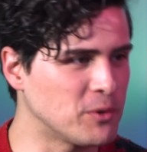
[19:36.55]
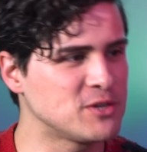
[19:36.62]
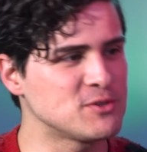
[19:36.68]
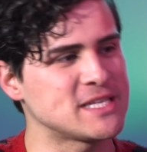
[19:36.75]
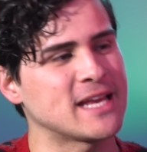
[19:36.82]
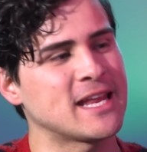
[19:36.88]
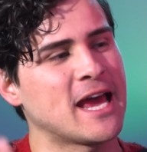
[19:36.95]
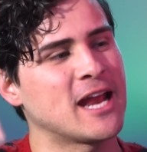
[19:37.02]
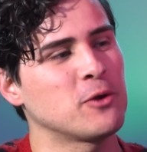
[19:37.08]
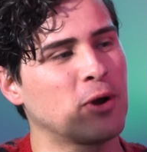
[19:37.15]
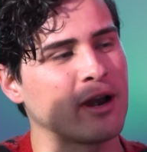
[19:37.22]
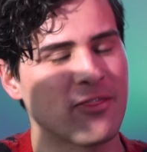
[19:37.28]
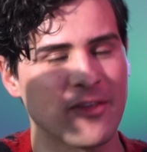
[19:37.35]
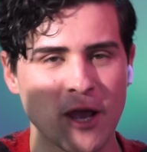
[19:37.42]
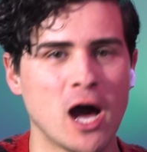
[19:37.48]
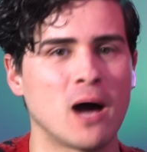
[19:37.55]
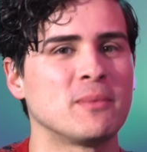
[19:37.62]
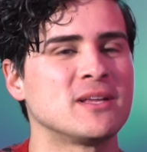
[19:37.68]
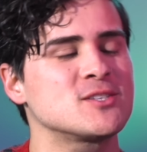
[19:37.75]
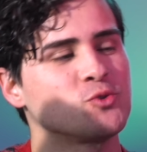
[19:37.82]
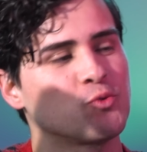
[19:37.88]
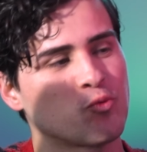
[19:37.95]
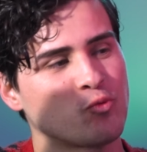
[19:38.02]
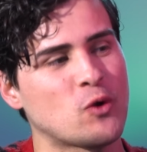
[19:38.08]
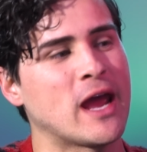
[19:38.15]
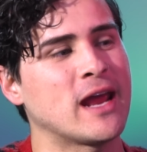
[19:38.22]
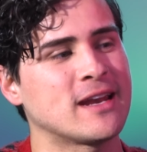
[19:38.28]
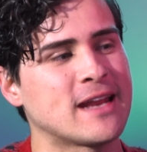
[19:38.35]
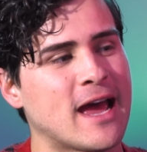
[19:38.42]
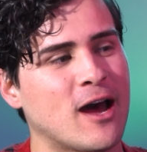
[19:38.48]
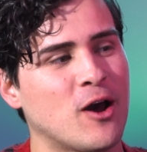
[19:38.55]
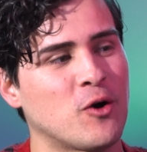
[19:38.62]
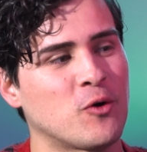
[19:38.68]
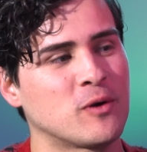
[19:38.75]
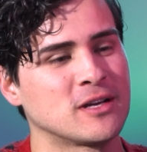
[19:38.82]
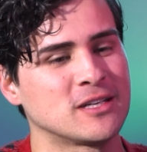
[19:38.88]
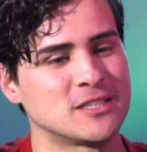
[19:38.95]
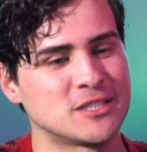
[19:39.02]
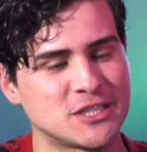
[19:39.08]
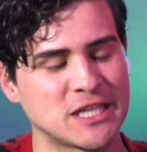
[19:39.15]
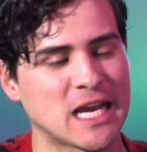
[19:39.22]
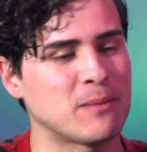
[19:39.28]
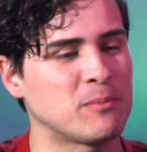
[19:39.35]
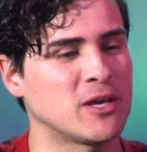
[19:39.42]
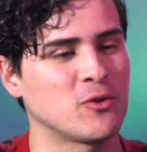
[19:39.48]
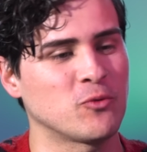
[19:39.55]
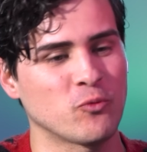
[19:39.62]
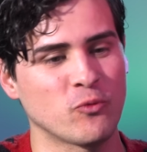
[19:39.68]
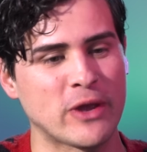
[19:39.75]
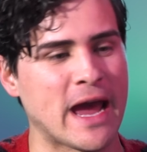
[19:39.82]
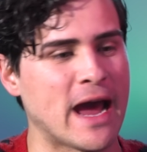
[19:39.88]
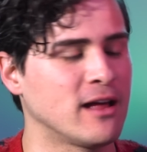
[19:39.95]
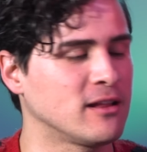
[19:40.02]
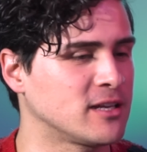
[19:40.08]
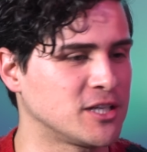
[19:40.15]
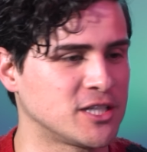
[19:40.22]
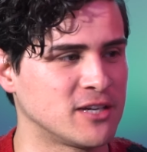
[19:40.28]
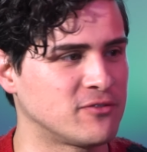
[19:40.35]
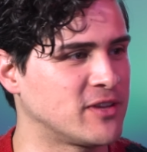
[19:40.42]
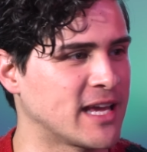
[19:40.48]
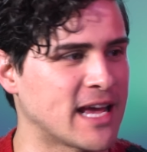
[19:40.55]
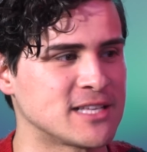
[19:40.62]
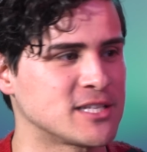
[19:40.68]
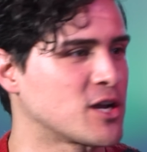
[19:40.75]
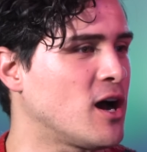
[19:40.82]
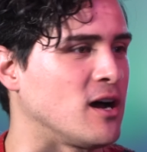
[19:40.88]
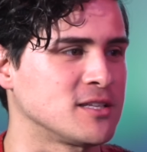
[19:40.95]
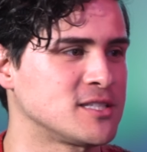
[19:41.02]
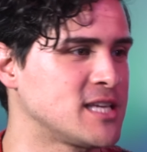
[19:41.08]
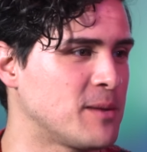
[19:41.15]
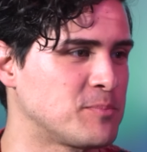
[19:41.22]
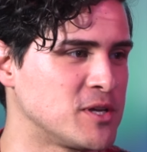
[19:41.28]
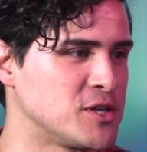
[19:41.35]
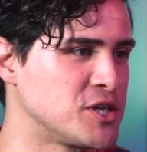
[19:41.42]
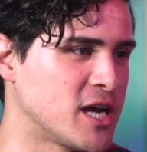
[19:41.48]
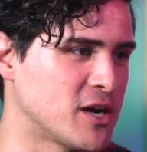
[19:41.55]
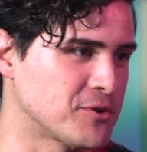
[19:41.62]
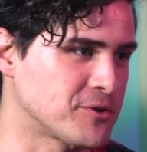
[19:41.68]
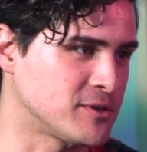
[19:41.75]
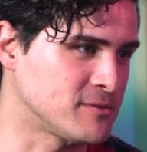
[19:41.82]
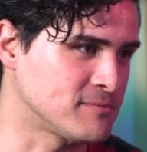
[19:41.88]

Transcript: would you say to anyone in the comments right now shaming reality shifting as a concept in general?